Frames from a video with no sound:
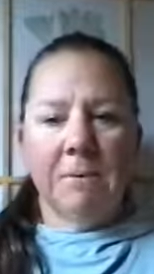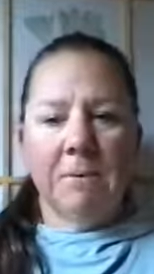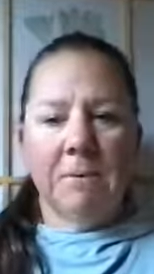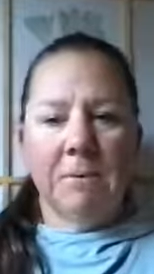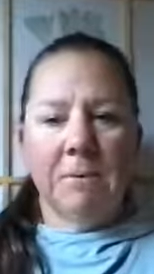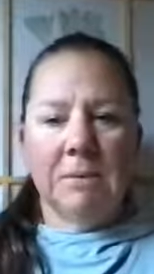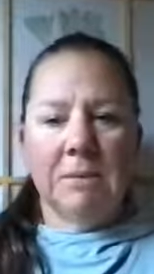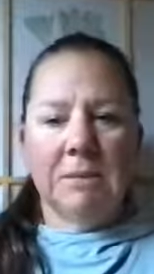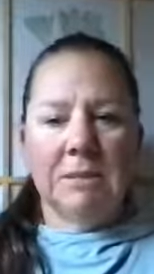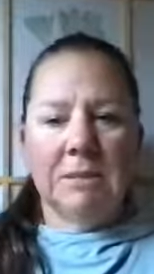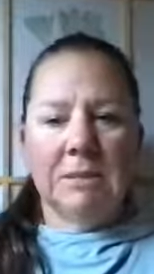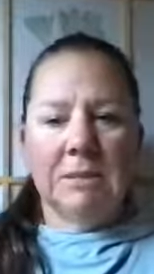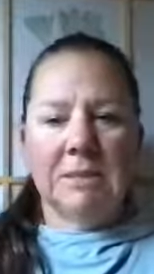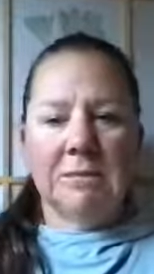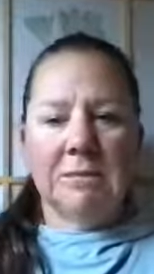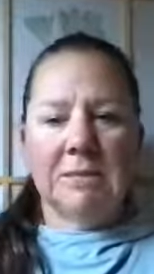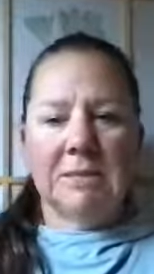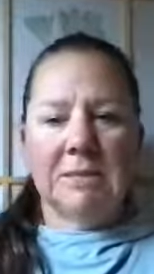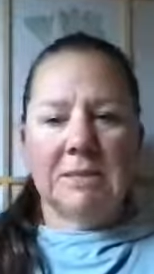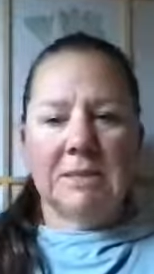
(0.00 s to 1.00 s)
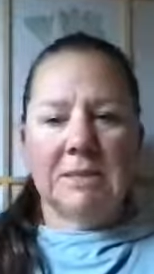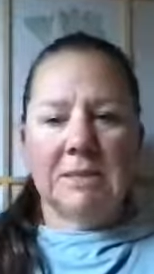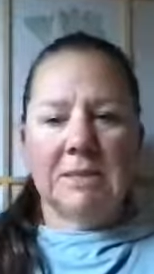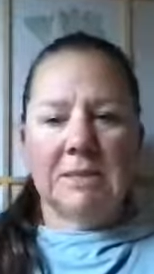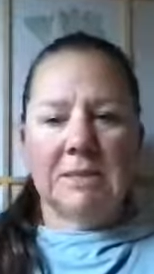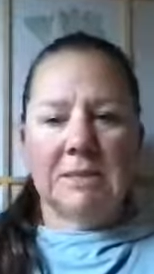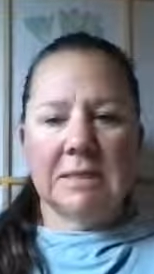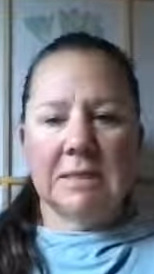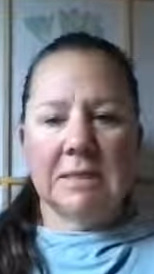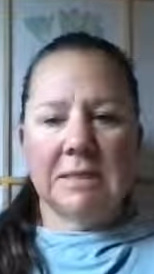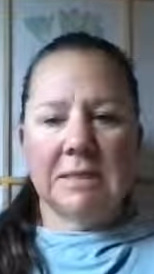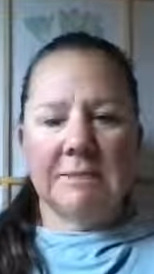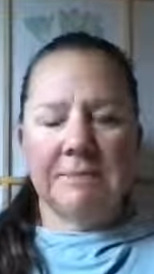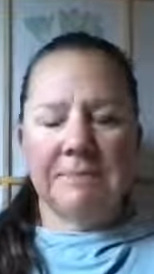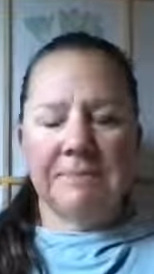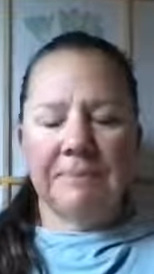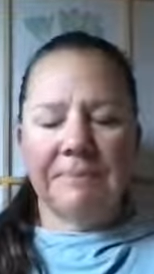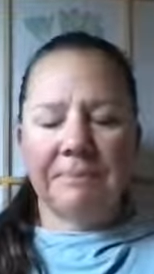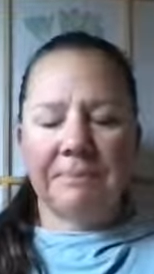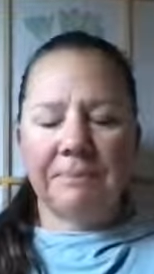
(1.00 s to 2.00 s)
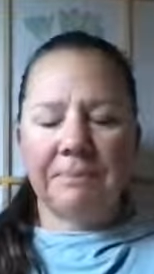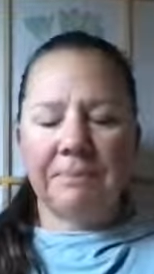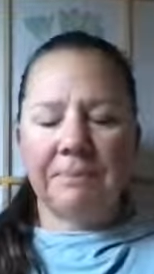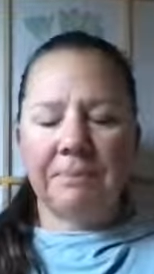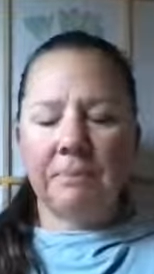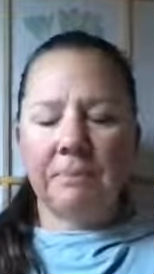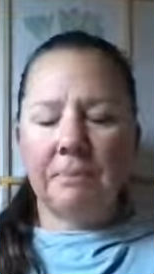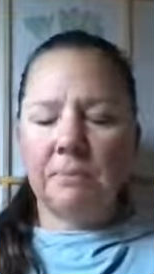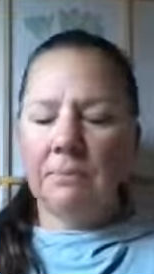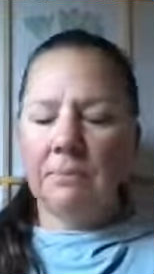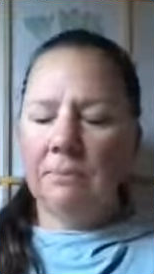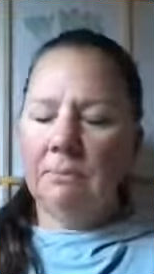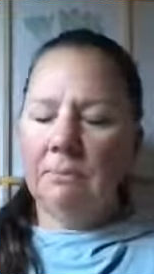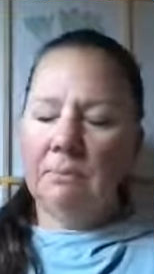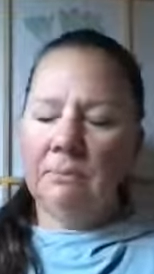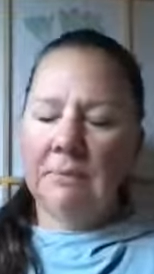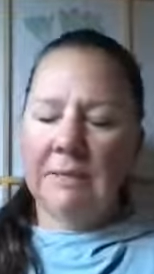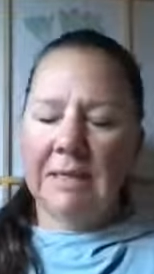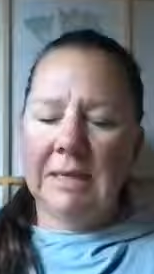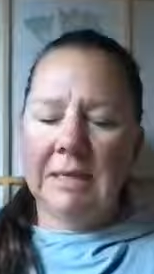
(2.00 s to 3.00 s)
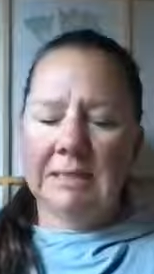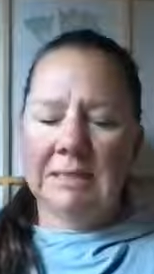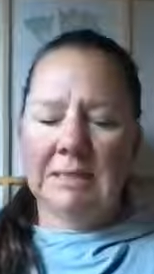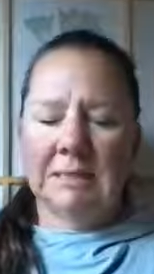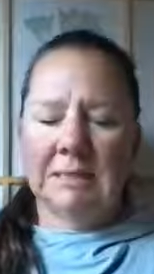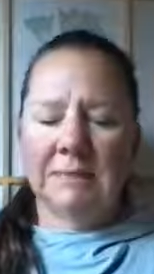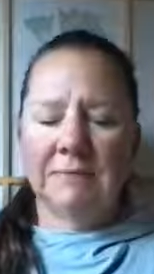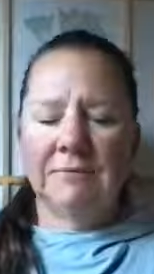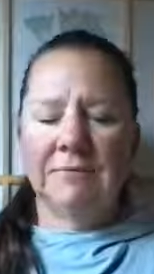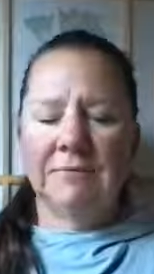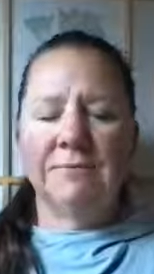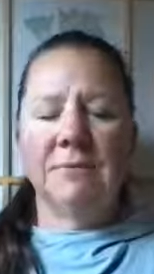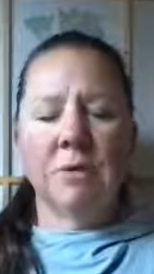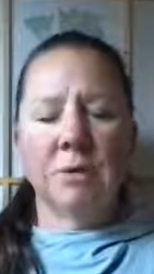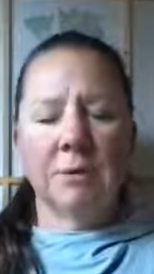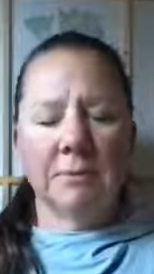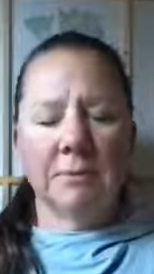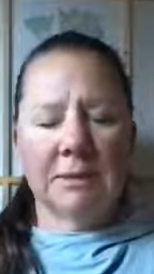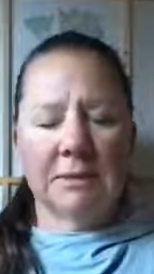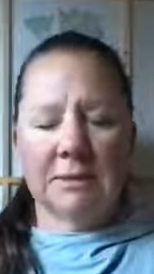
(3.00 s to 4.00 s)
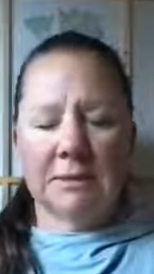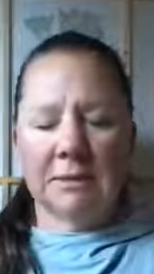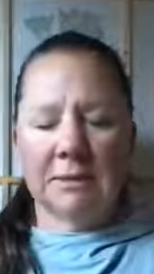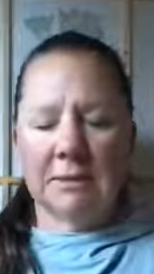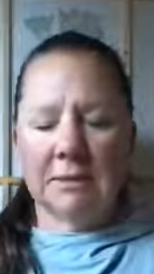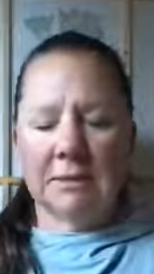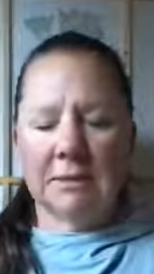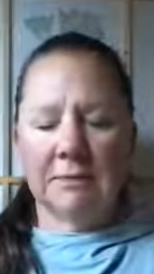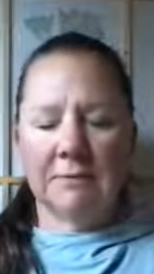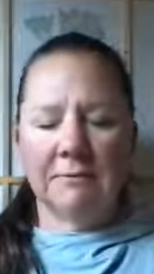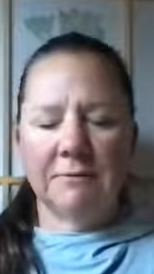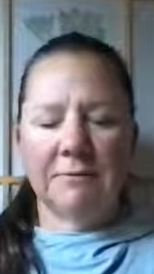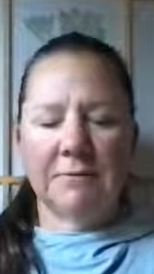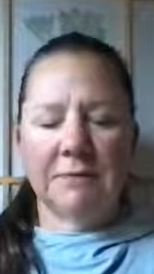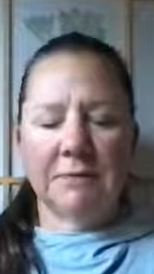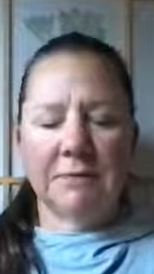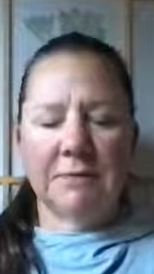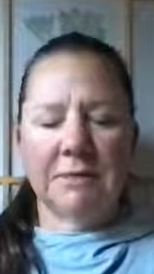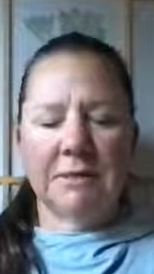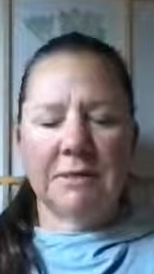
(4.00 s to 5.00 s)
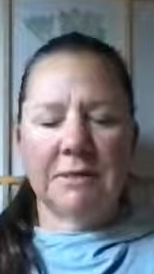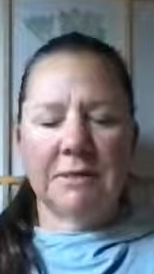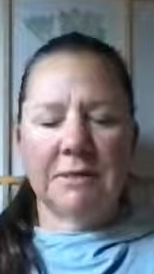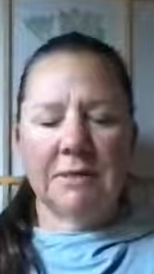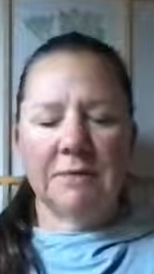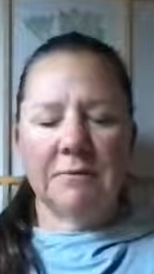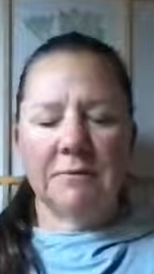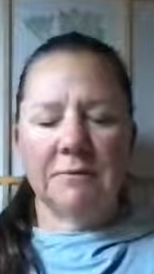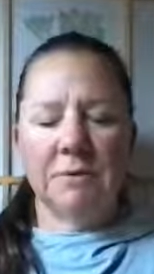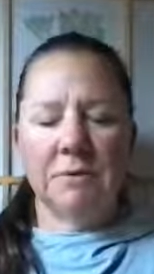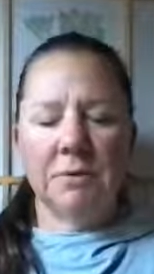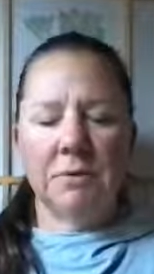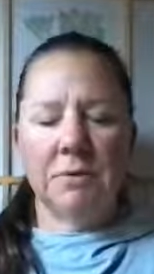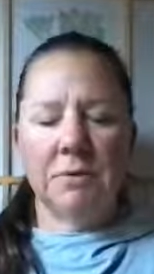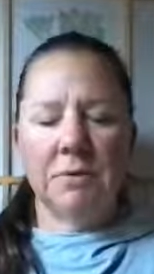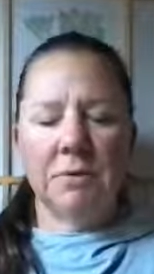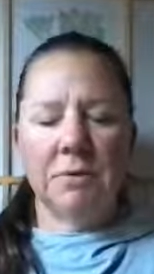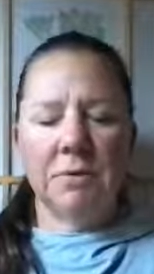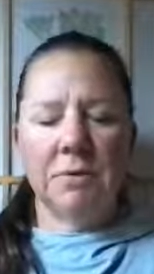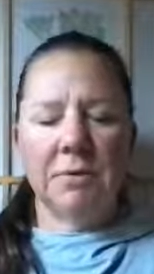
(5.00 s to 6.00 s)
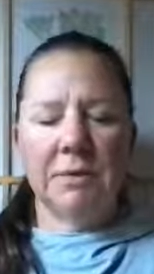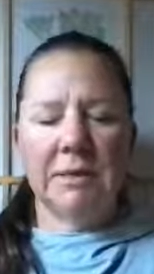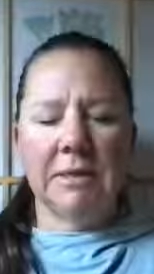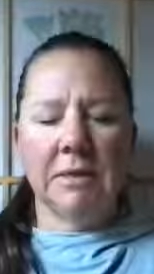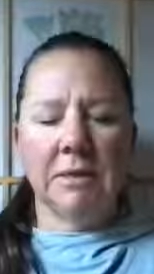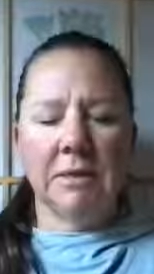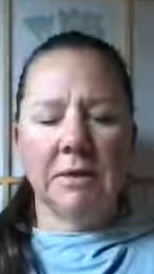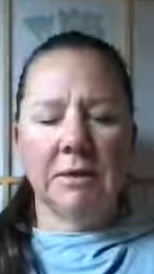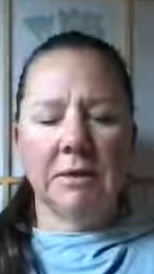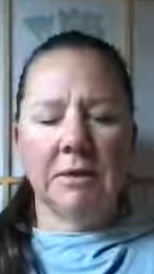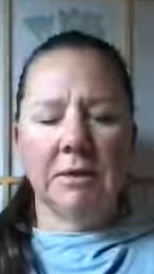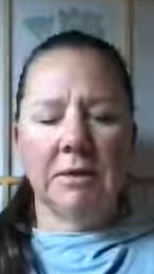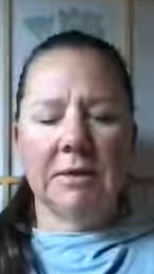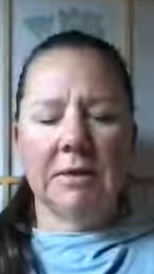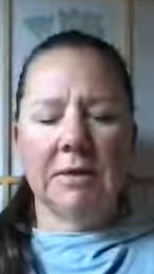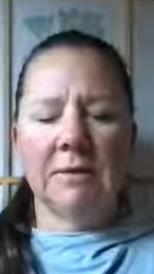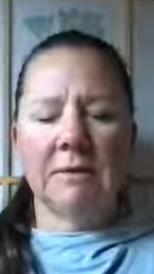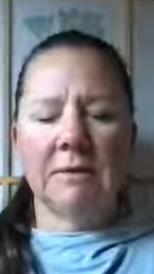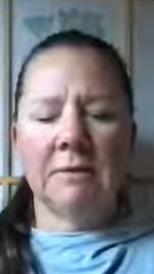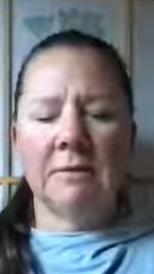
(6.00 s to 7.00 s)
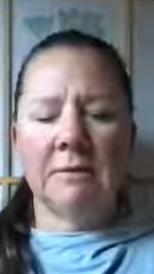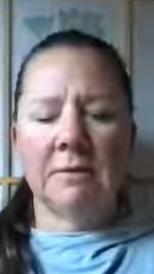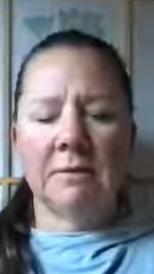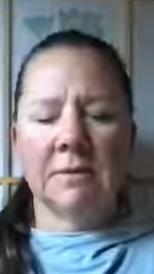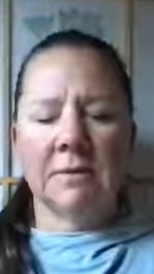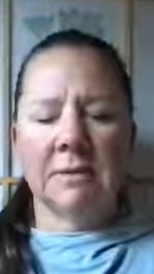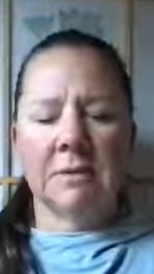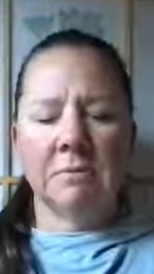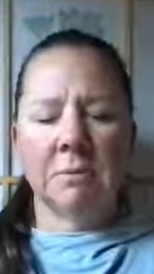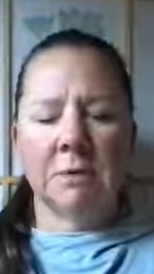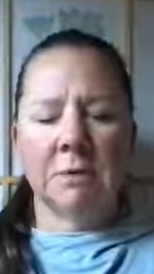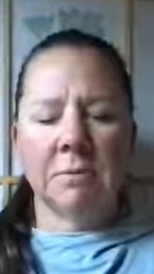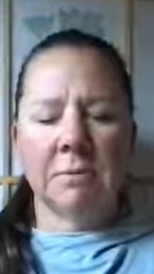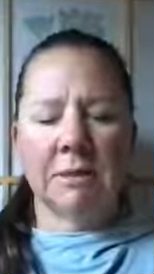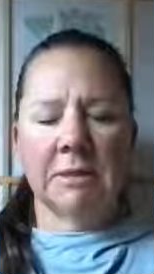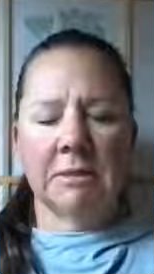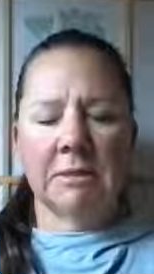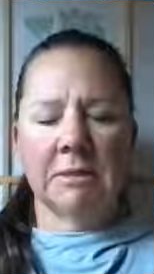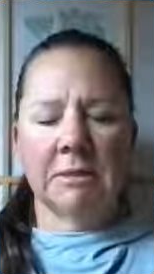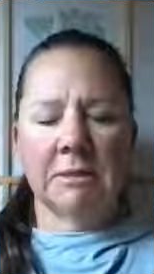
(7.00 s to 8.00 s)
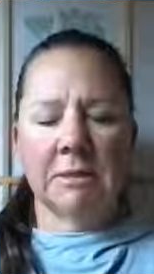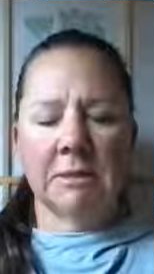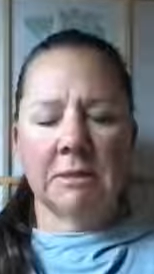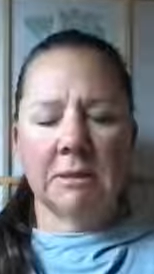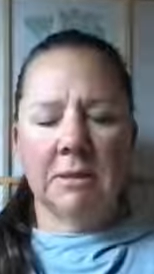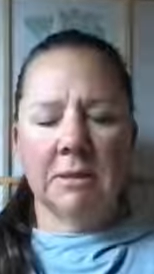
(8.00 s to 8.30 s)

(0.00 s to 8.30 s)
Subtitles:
We're going to use insight as an informant of who we are in this moment.